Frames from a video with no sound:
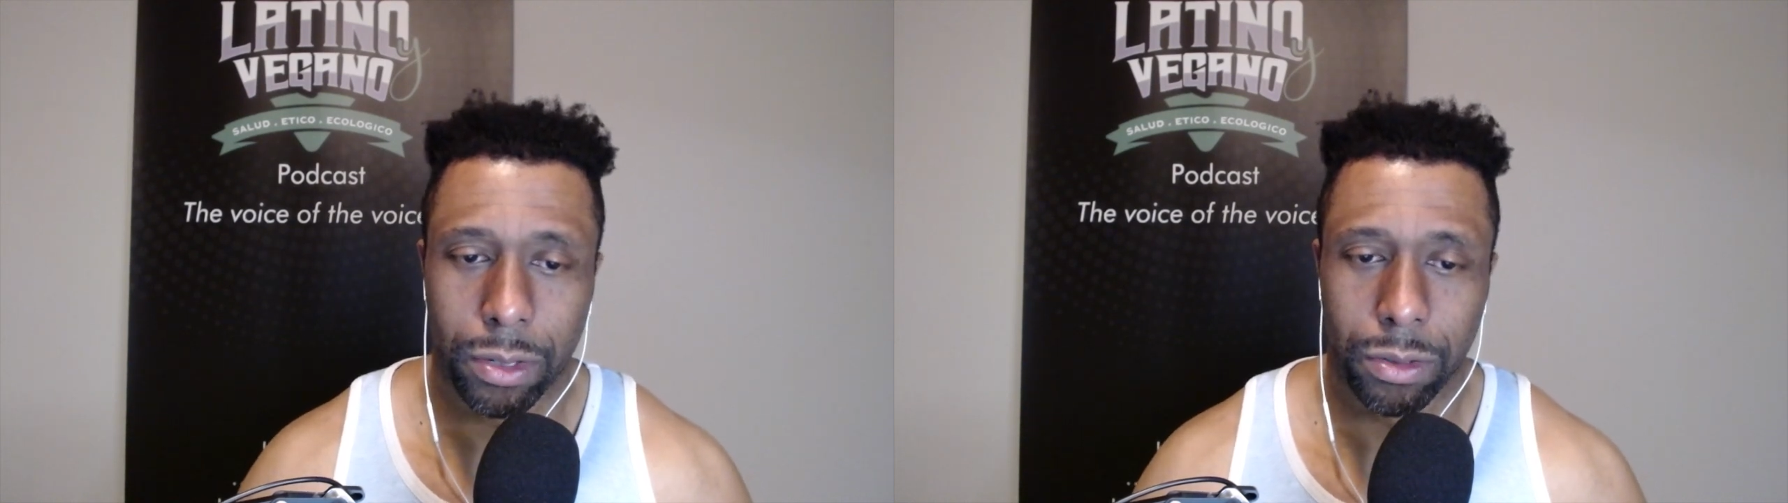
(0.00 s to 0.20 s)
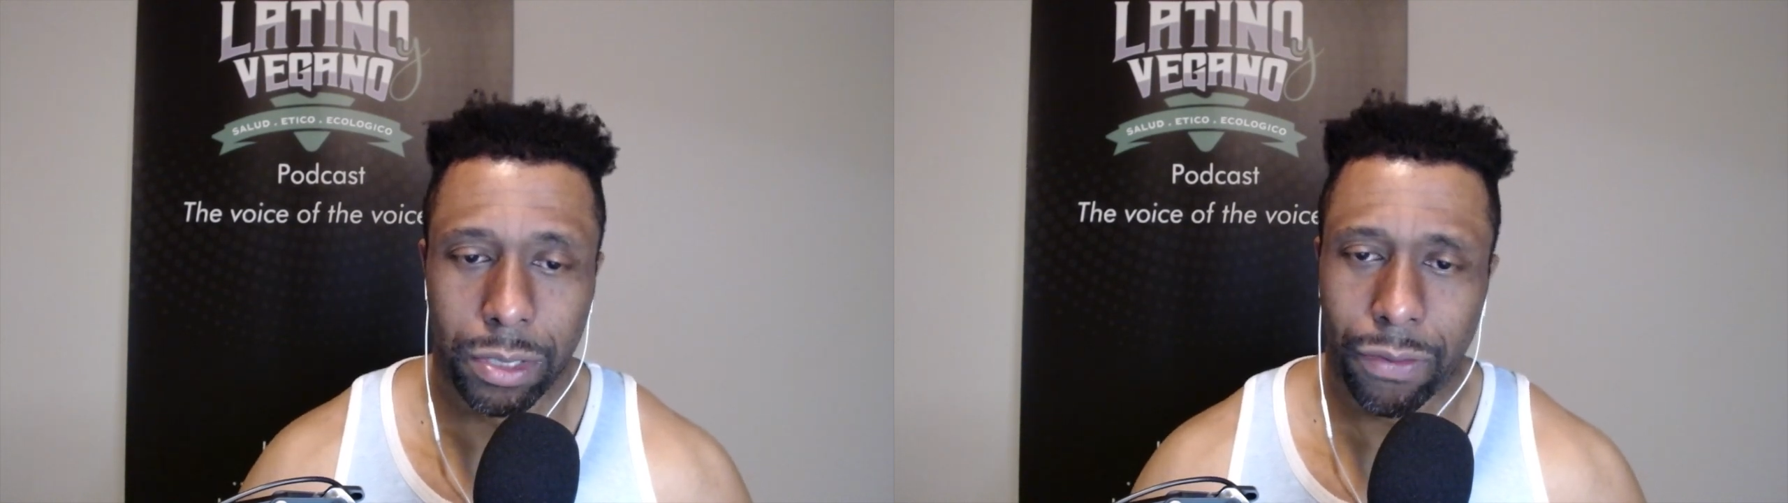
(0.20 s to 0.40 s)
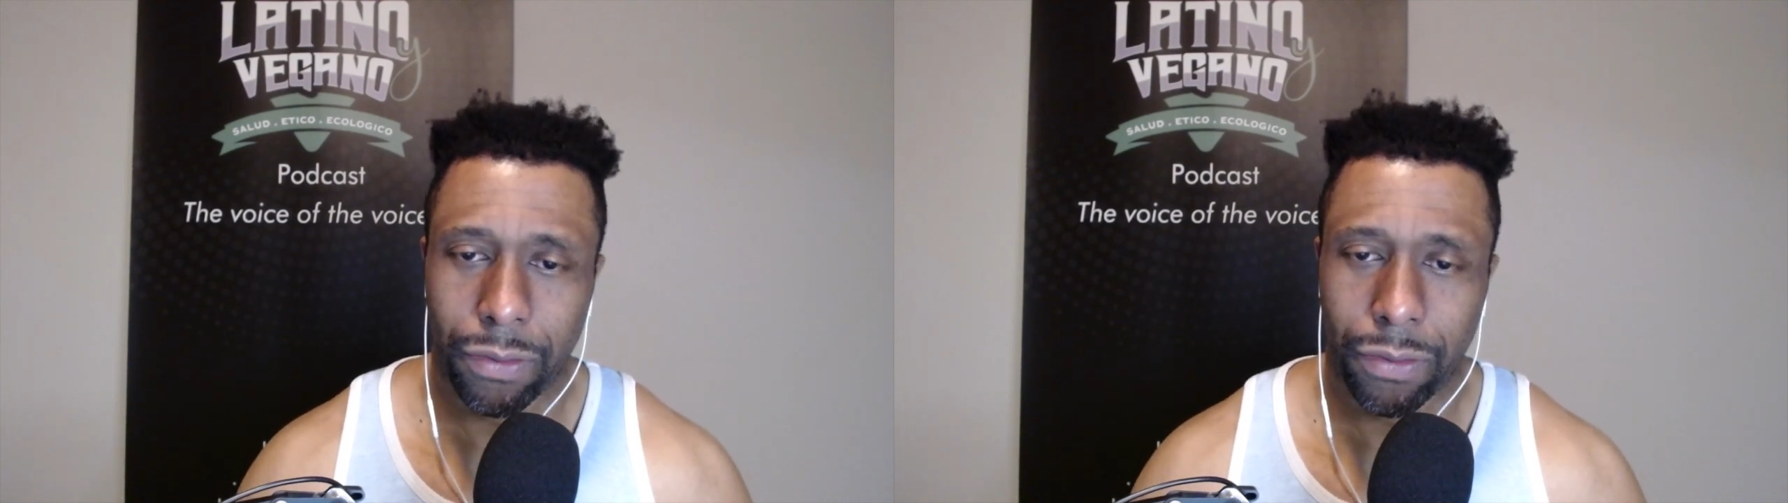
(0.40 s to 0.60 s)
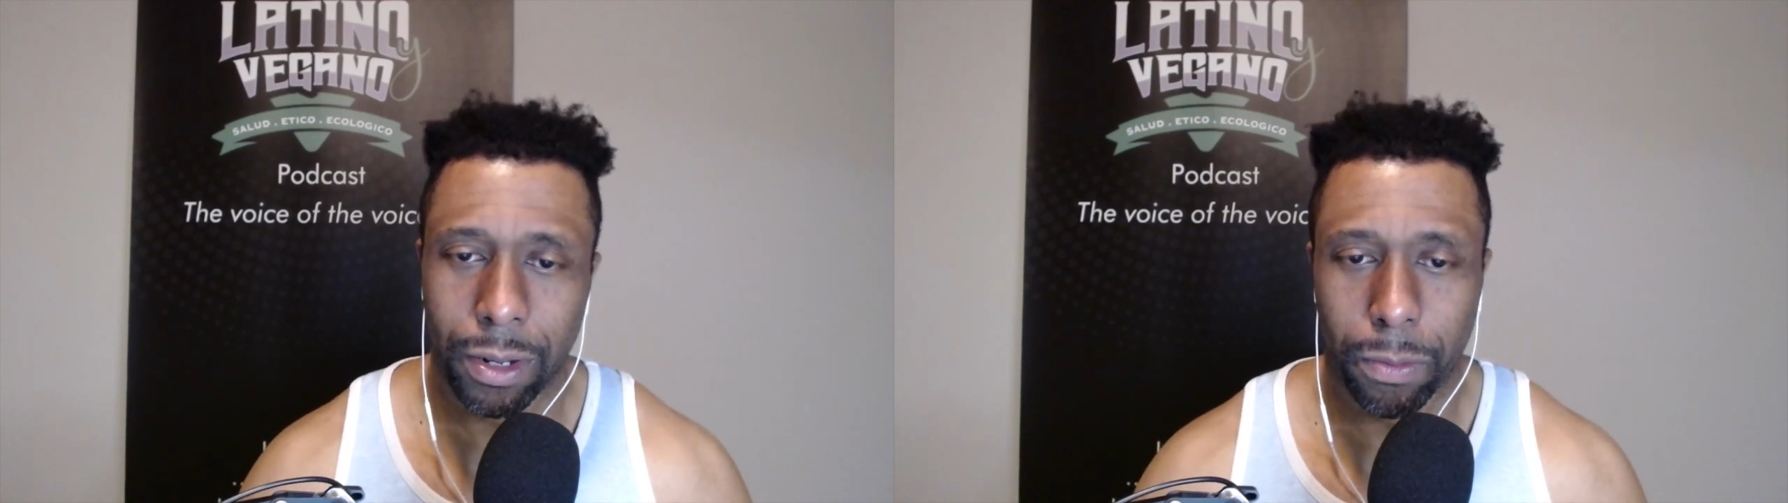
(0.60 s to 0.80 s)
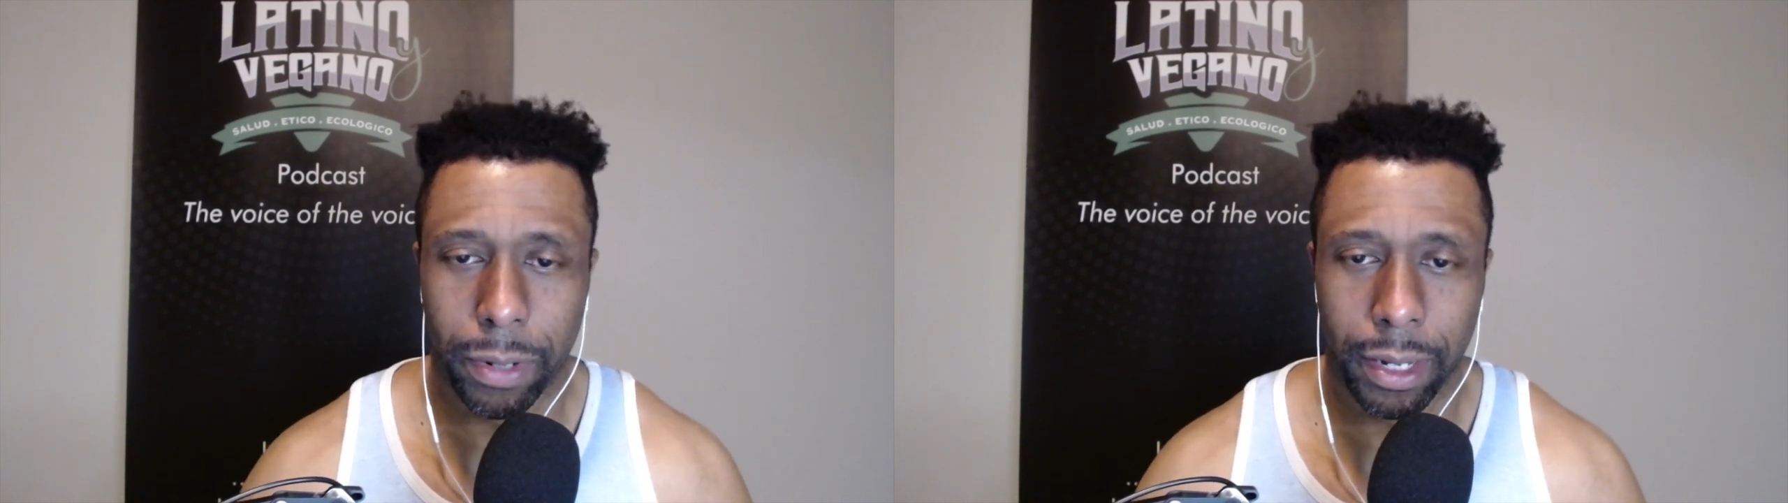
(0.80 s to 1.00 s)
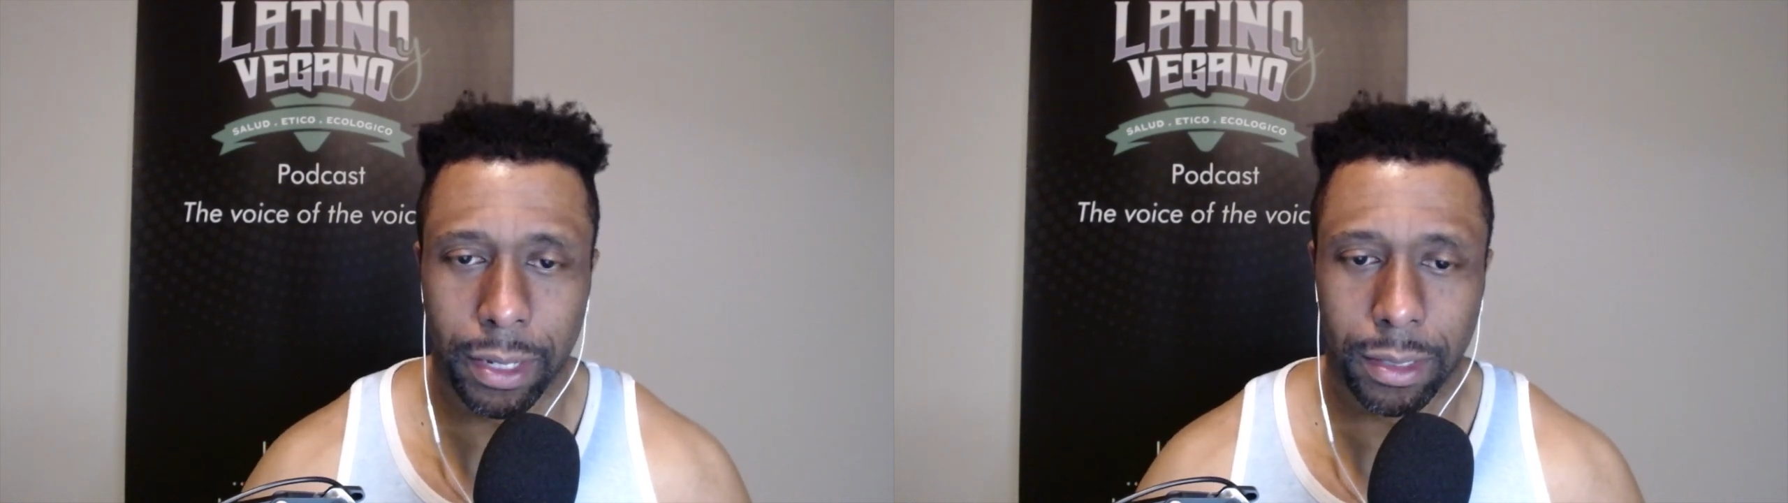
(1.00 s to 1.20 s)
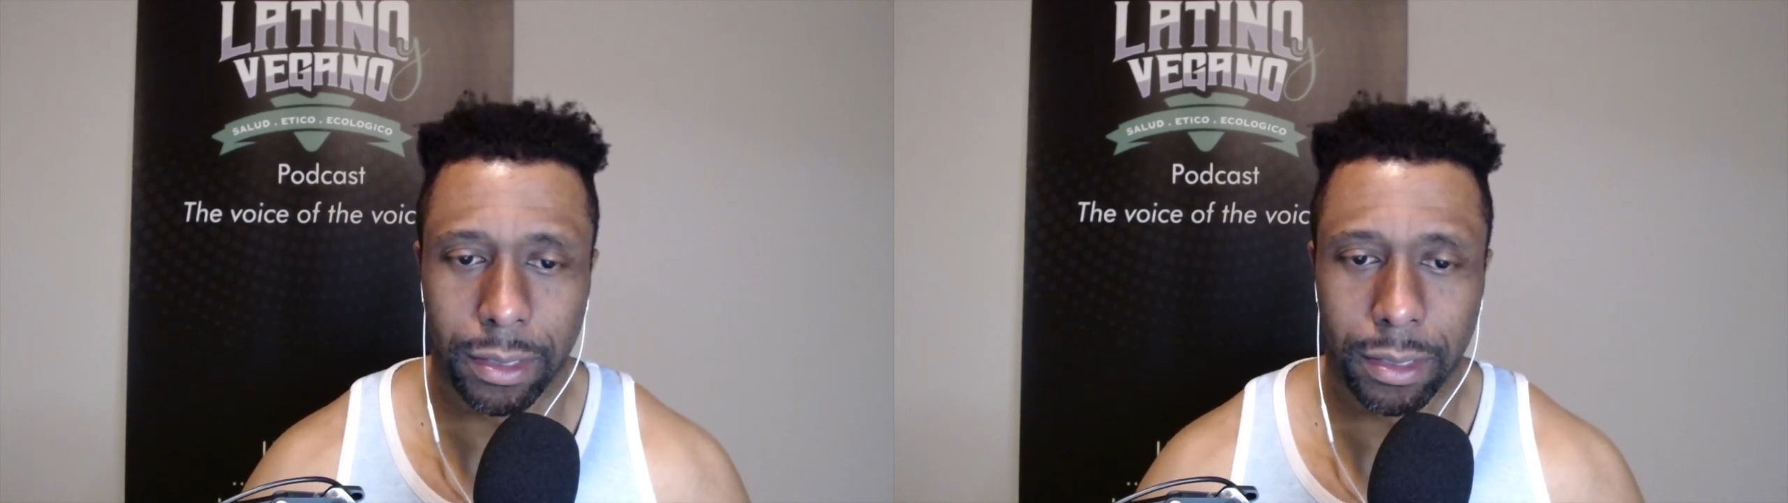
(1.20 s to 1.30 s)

to shift a little bit